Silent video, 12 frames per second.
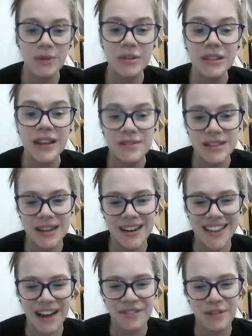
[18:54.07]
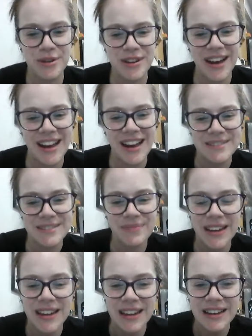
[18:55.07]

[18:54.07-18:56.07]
would love to hear that from you guys.